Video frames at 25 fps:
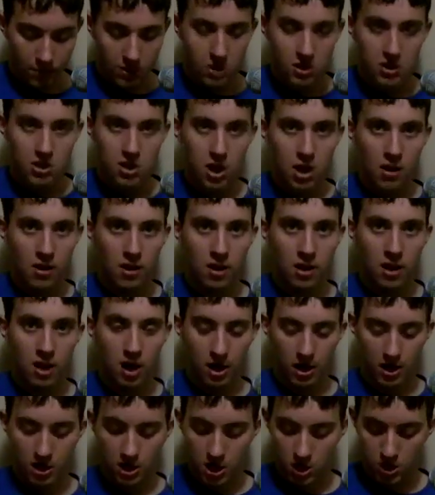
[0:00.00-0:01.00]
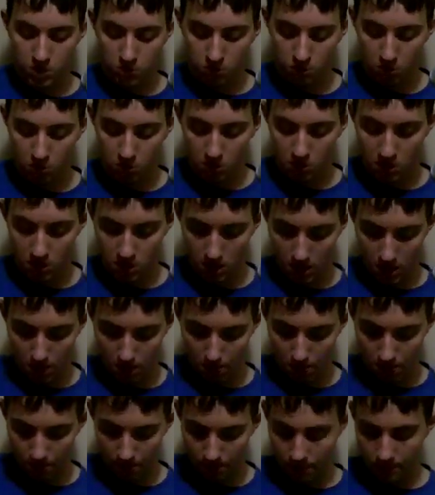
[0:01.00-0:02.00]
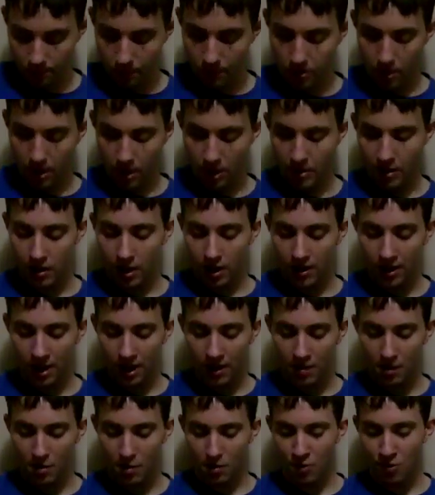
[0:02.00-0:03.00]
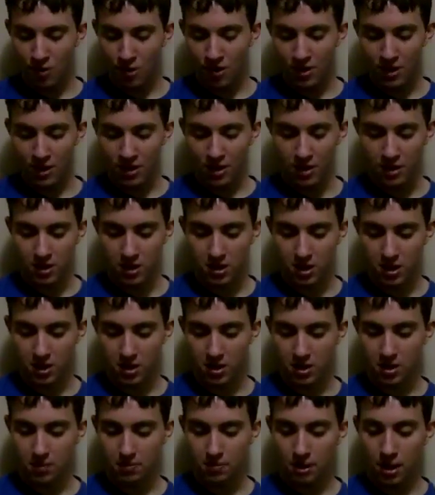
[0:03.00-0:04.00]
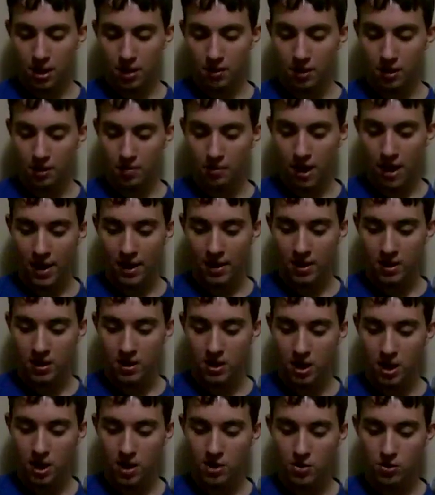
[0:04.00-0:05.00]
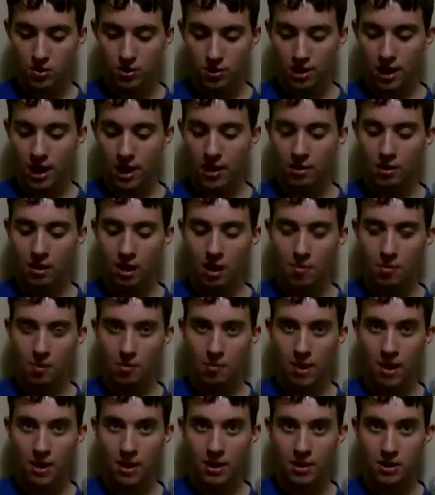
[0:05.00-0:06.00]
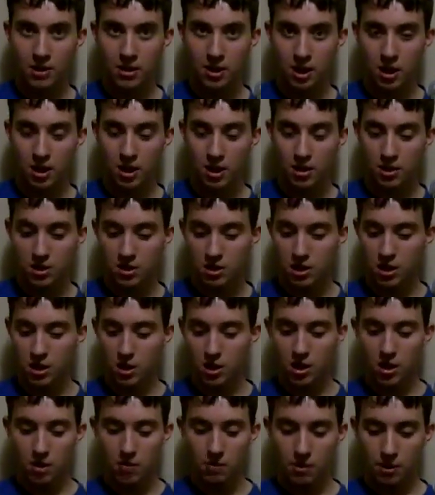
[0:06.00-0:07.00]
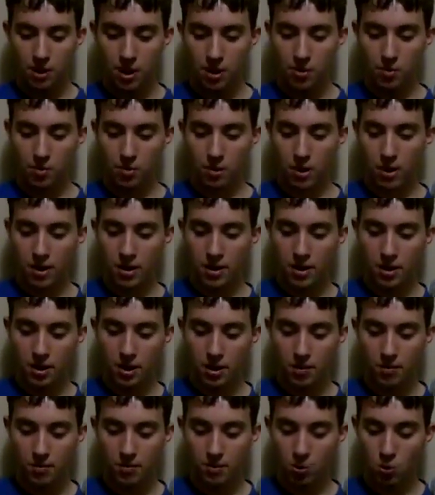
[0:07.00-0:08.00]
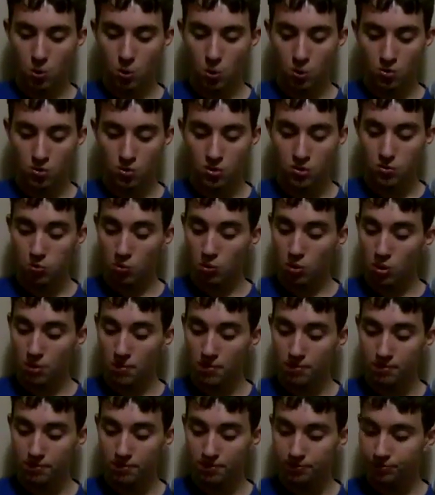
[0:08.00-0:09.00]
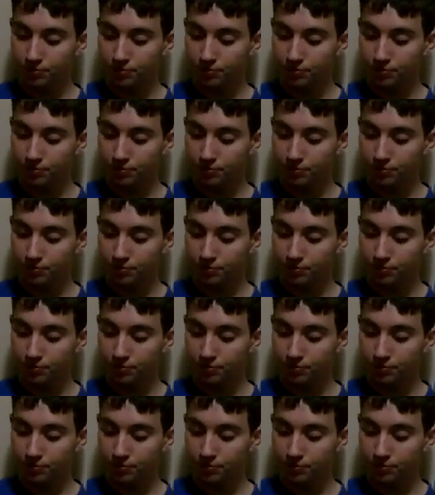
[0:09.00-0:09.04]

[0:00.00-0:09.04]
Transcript: It's a spruce top, and I can't remember if they said it's Sapelli back and sides or Catalpa back and sides, but either way, gorgeous wood,